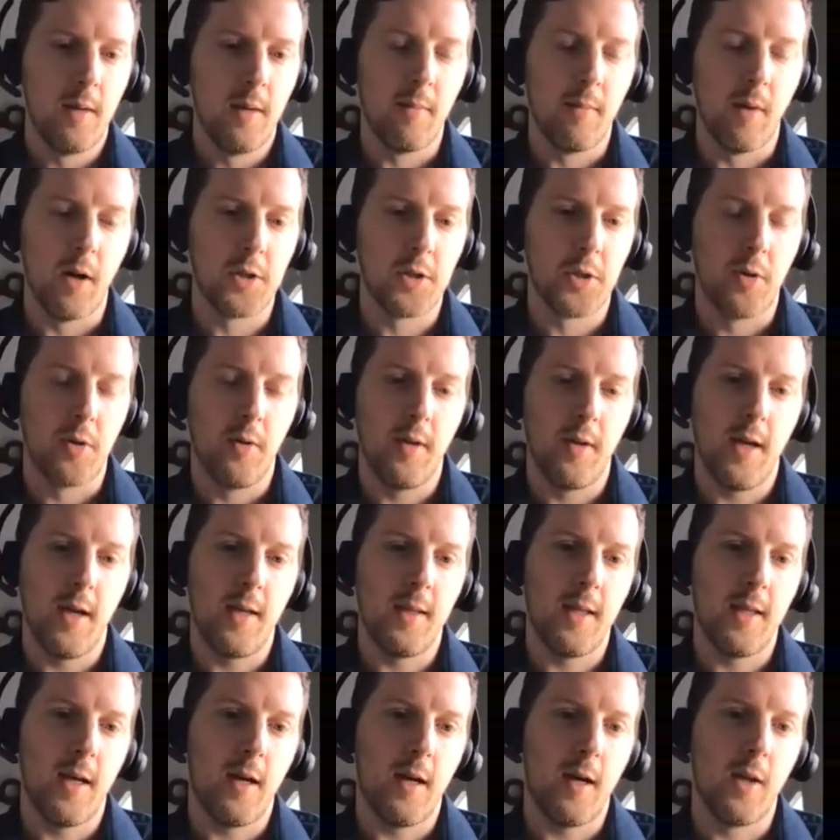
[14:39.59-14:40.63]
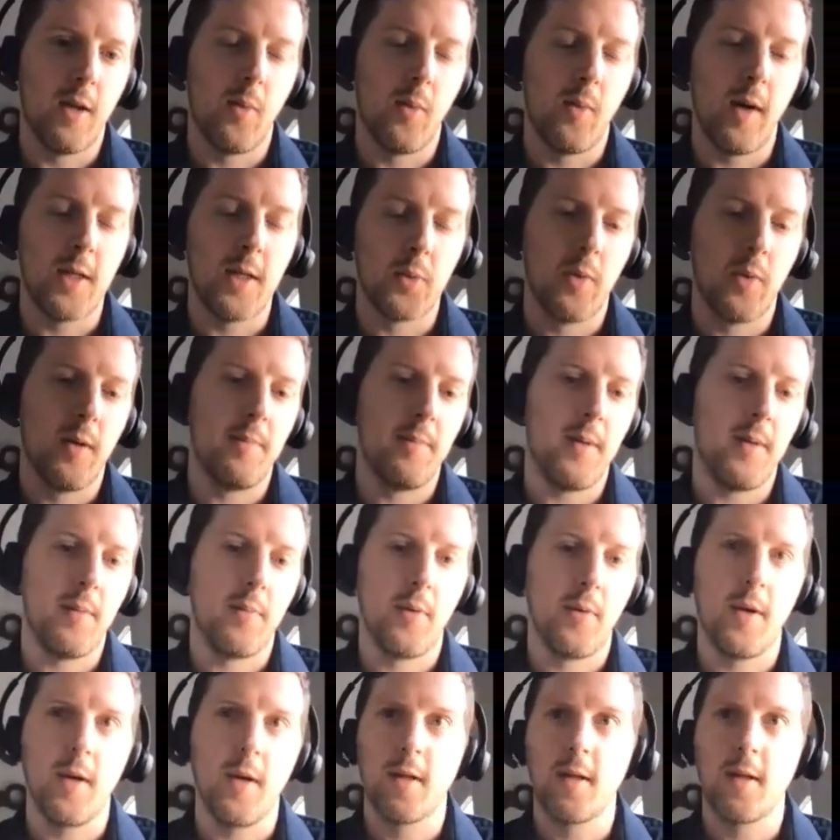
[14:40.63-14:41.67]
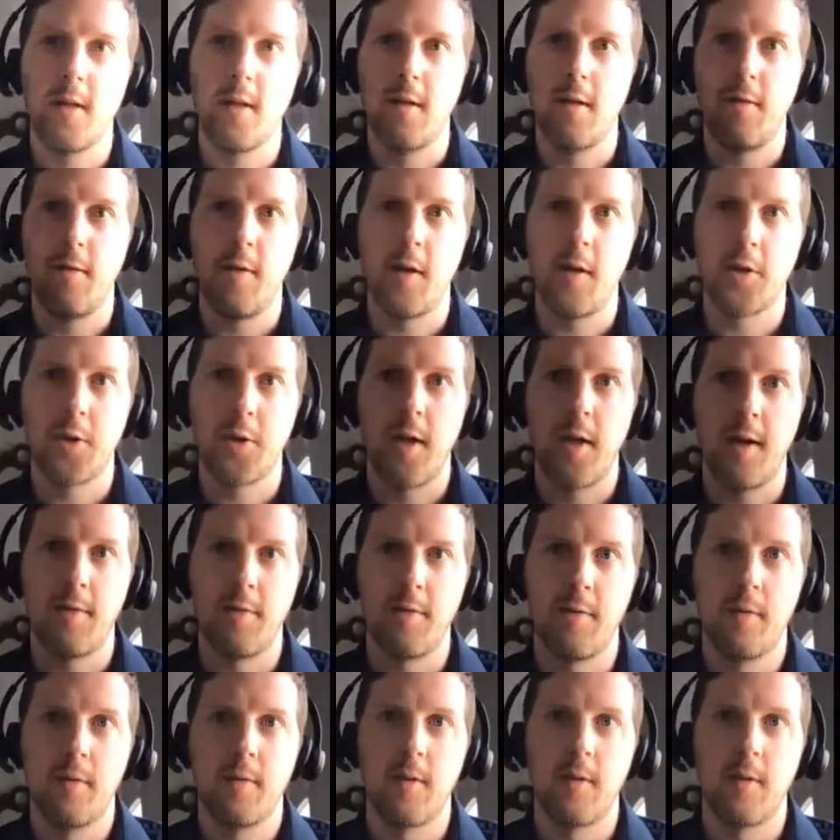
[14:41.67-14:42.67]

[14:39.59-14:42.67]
marginal land that otherwise wouldn't be productive, you actually have